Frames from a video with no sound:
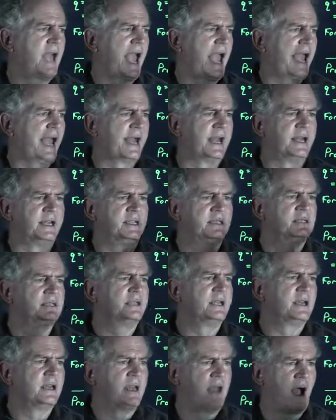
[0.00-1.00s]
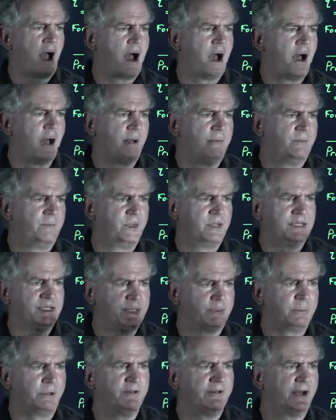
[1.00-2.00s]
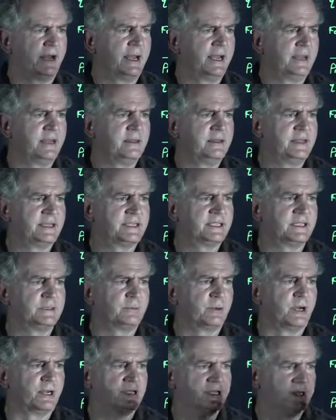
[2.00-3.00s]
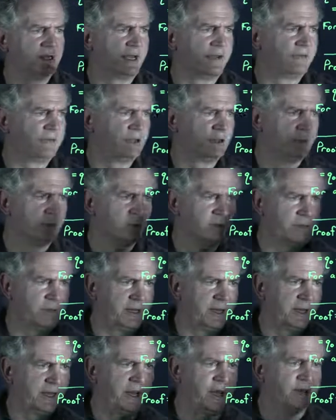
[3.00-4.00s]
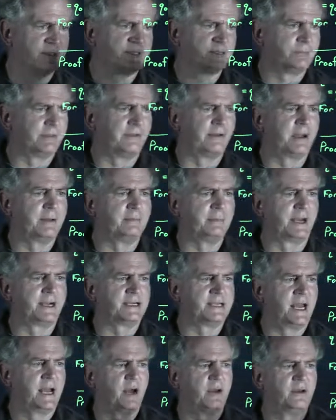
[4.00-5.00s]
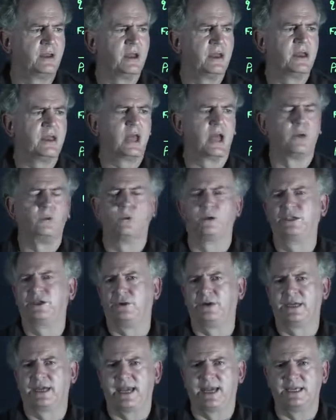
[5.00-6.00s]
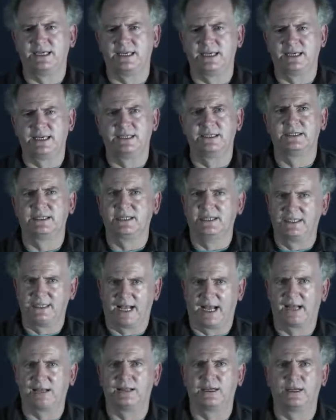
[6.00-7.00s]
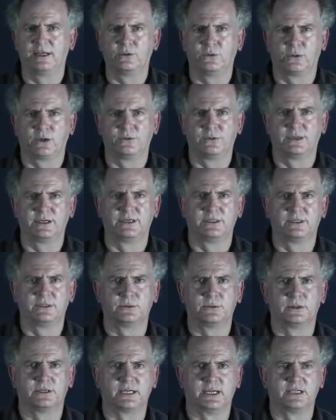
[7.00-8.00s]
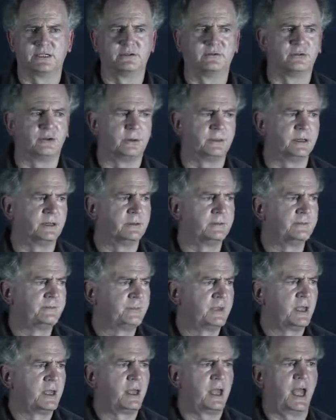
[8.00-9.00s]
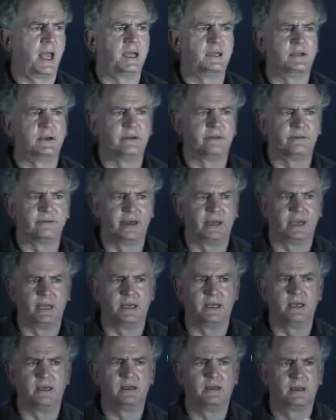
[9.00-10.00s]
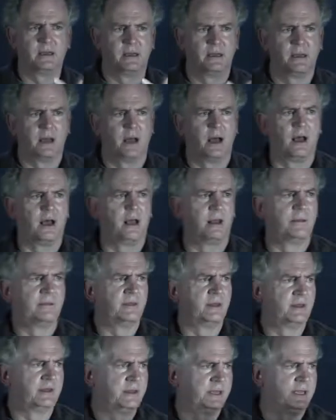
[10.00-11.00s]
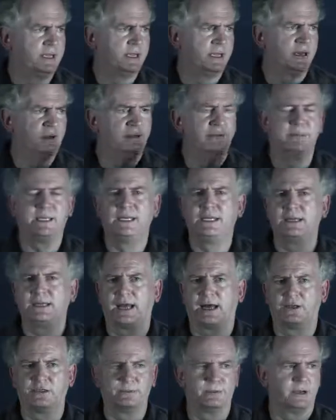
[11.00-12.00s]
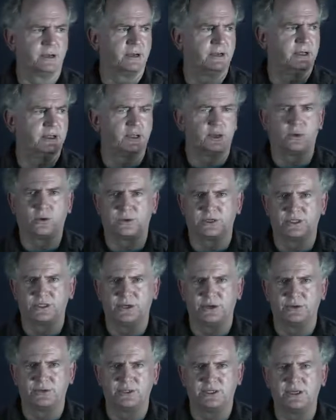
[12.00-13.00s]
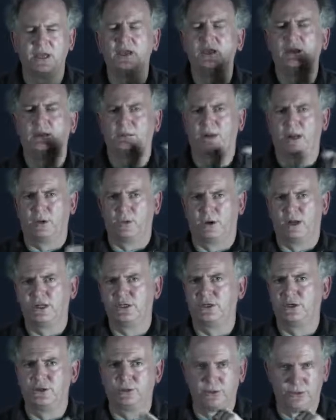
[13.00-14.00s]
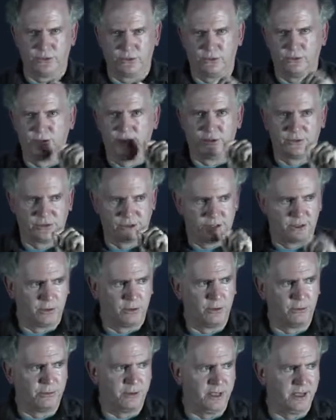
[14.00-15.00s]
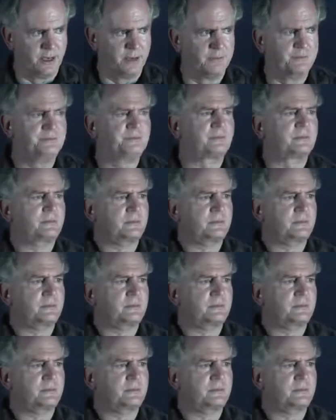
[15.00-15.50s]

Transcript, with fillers: and um, simplify this expression after you multiply it out, simplify it back down, and what you'll get is exactly Rodrigues's rotation formula. And you can find um, the intermediate algebra in the course notes, but I want you to, using your own pen,